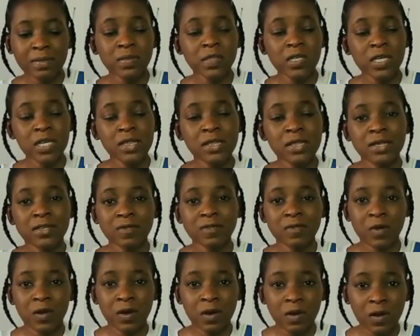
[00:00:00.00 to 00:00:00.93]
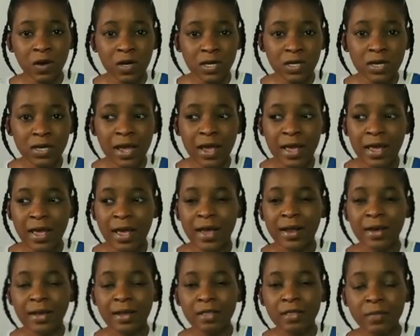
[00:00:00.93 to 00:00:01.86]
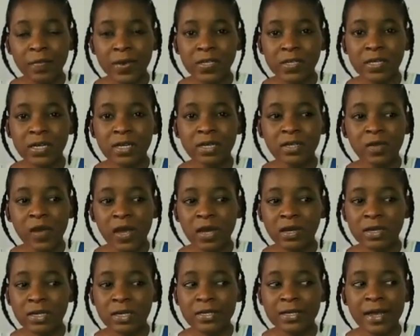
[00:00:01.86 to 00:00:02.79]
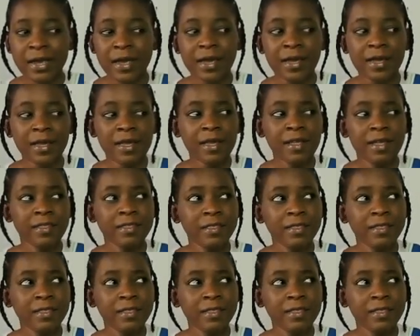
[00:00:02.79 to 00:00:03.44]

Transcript: i'm doing this for god another person is going to say